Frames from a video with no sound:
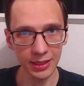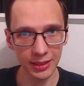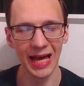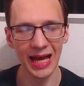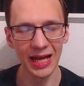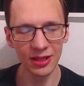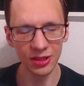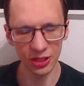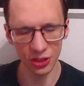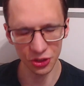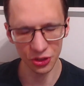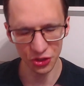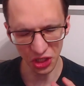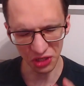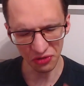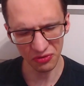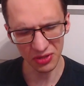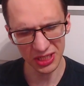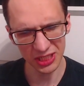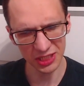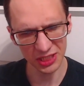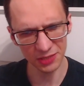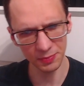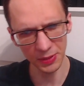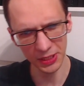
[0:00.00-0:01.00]
And generally
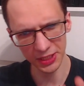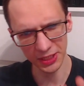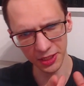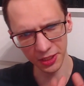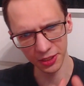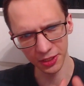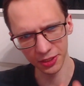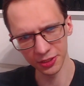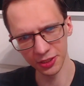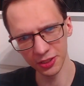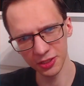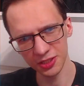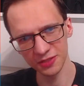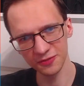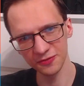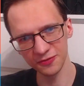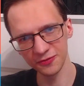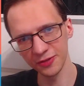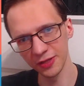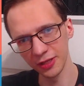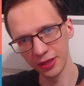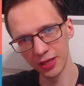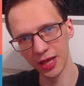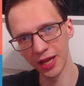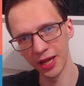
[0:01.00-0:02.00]
speaking, it does
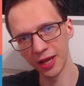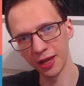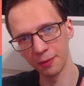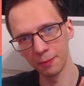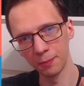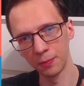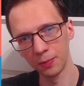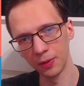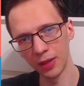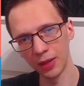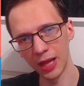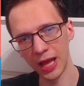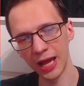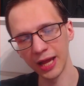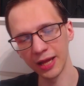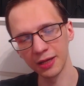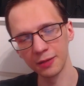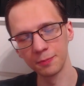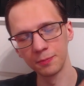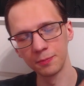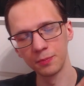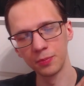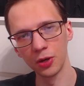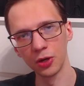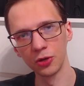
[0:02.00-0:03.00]
feel like black
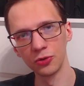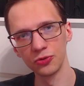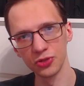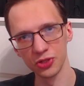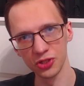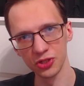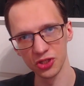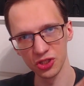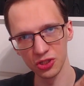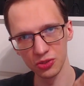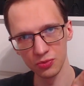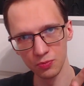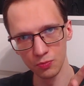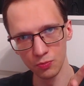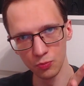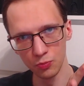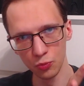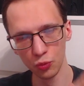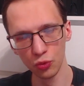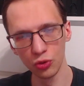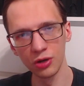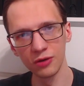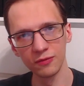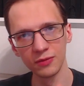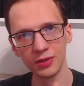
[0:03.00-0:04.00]
poses
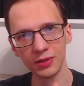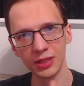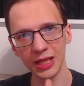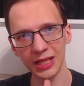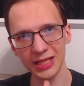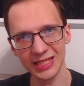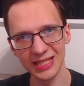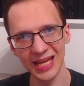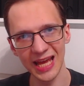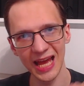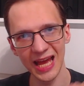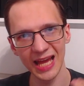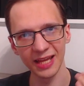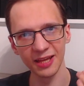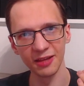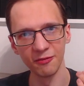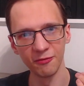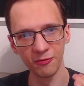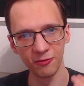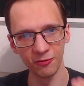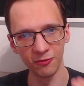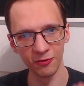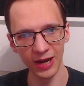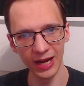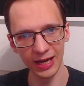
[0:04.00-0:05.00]
more of an attacking
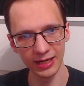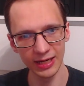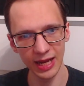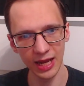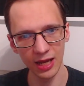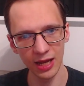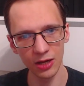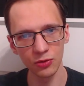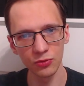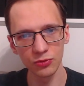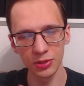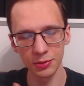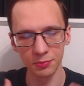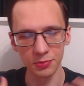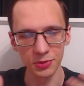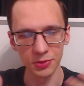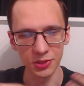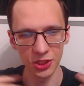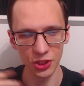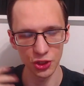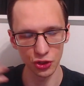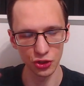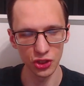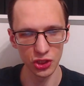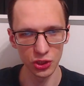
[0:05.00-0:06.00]
threat now. The
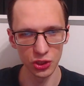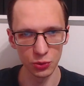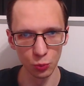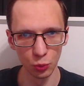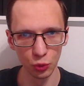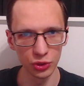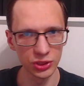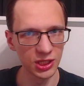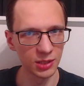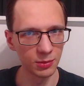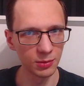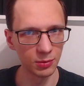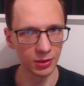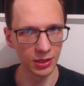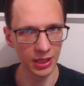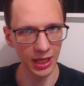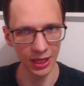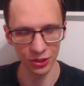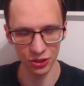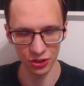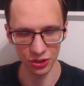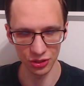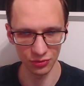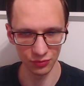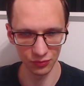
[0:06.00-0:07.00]
position is more
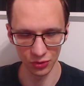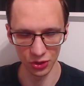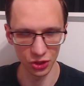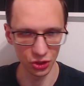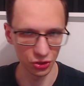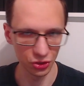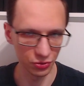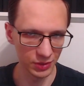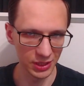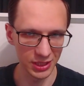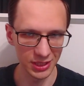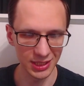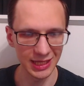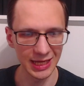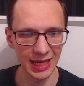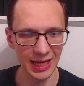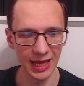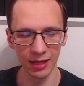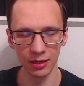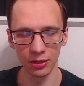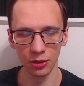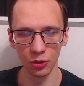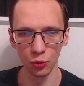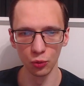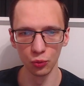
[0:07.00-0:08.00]
double-edged, which is
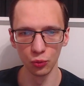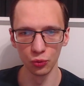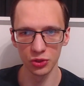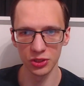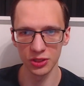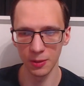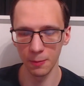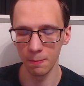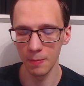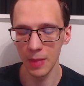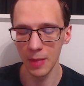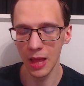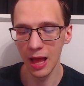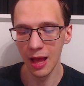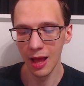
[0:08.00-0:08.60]
again awesome.